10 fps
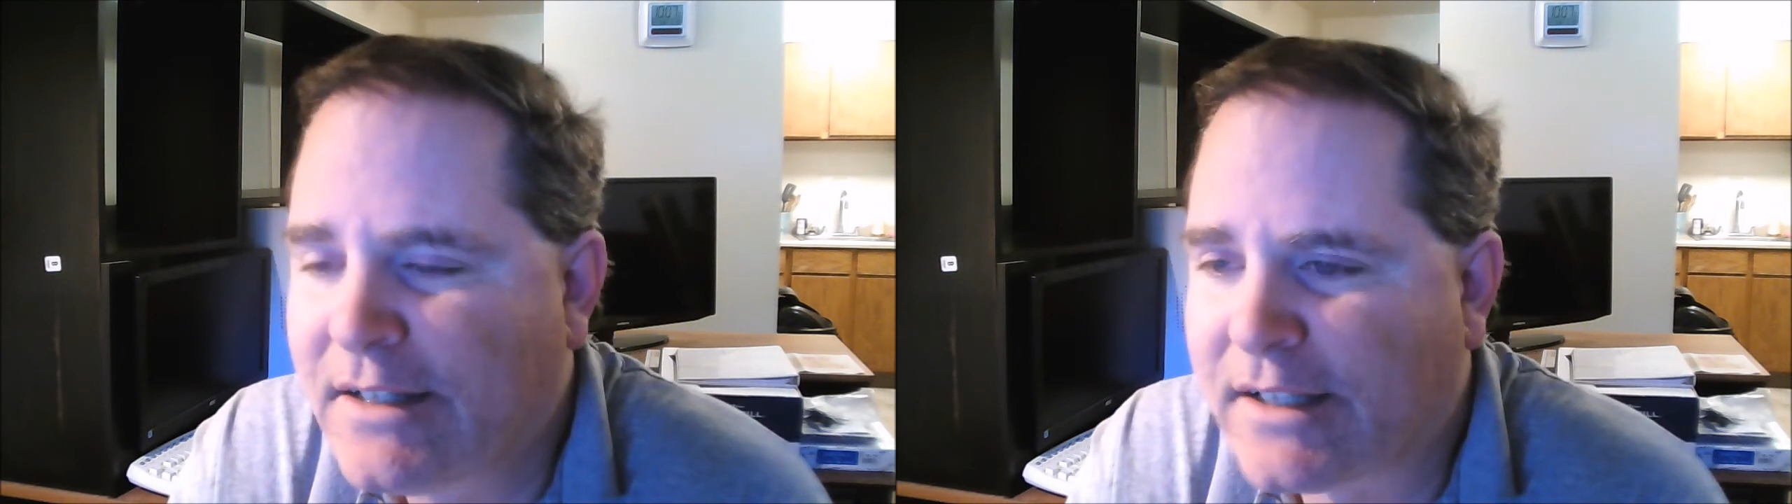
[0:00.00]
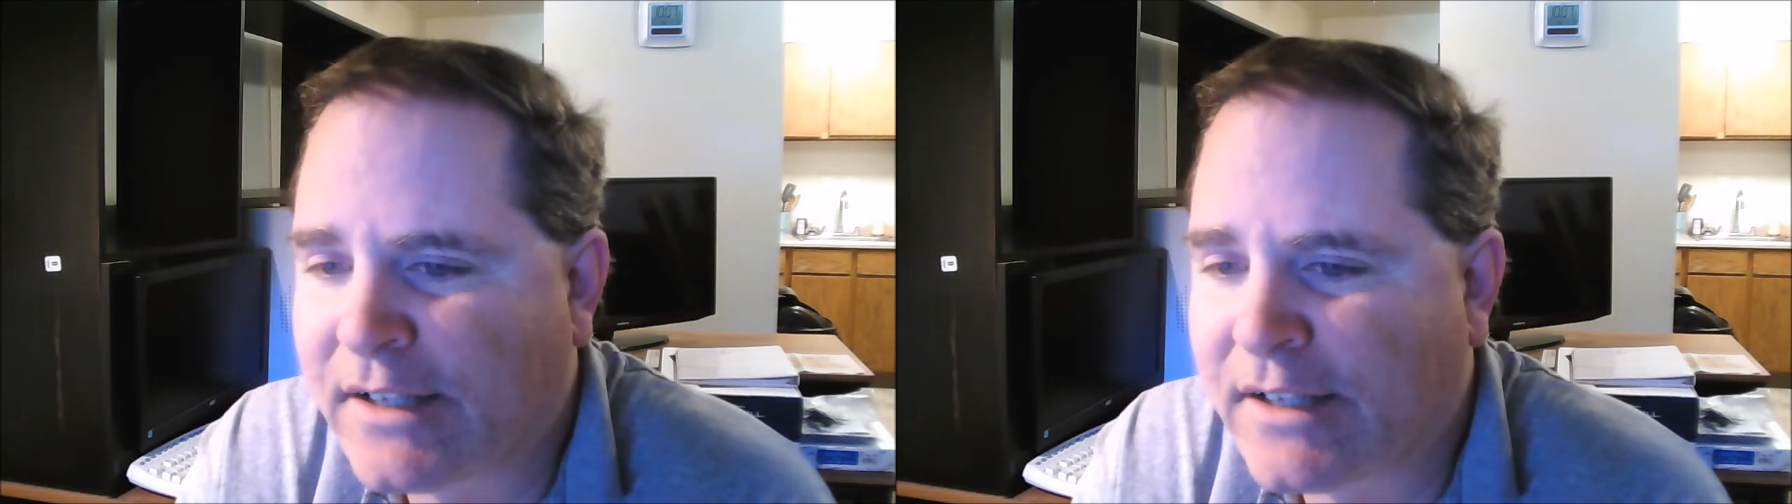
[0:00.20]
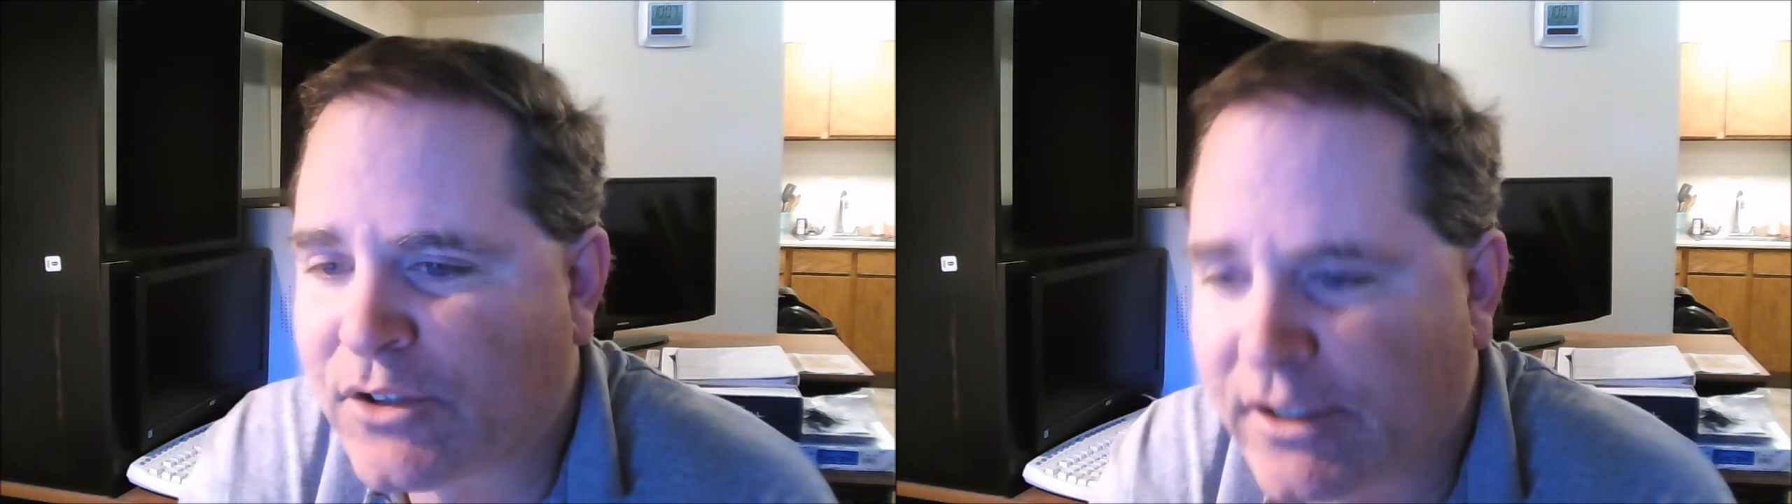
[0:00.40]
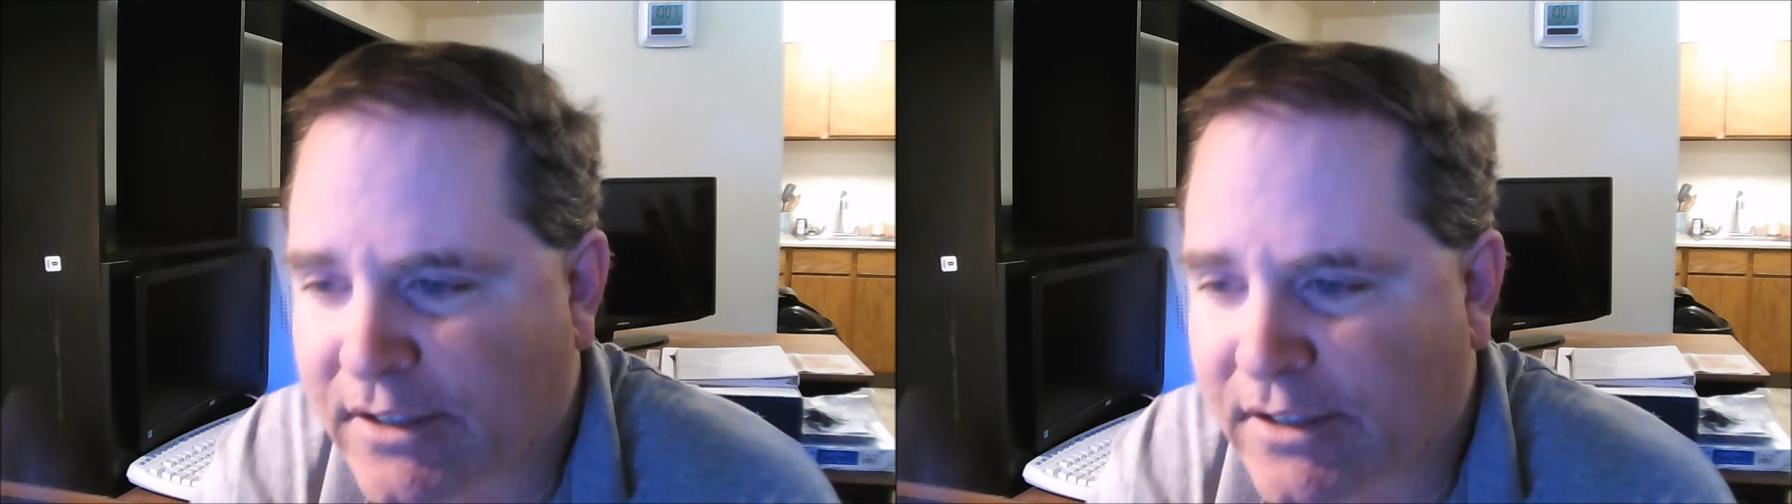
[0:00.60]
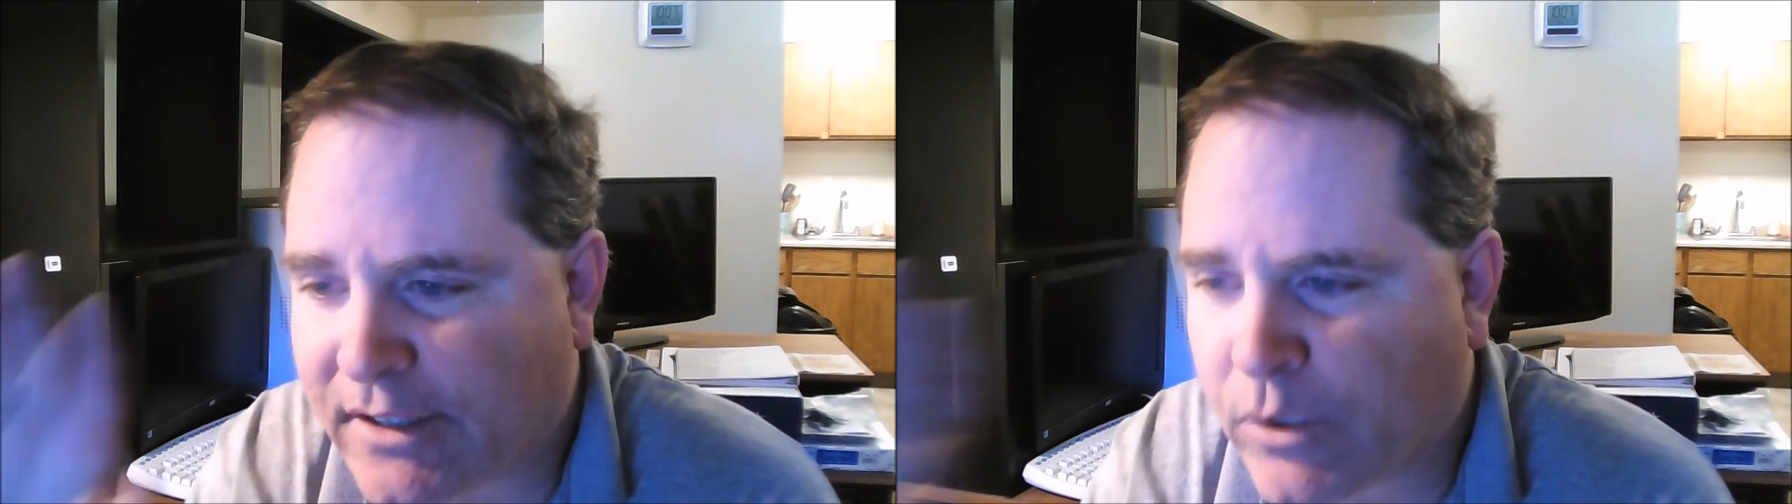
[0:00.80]
to enter
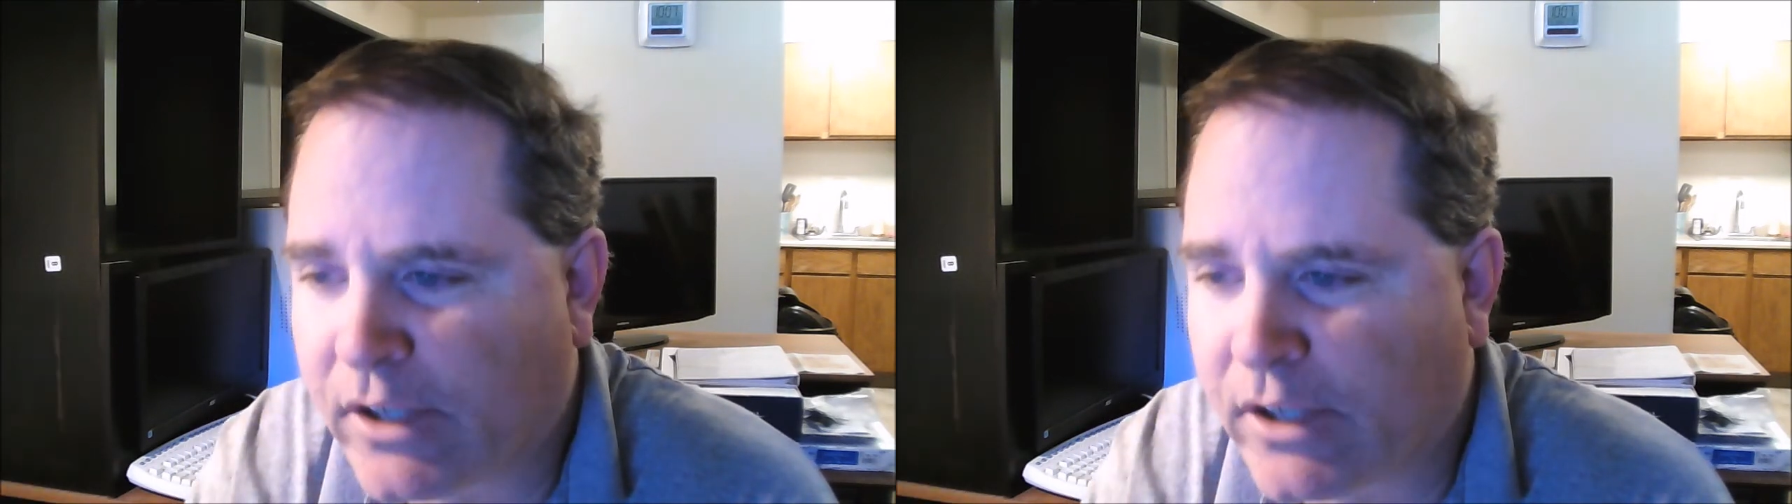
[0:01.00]
into the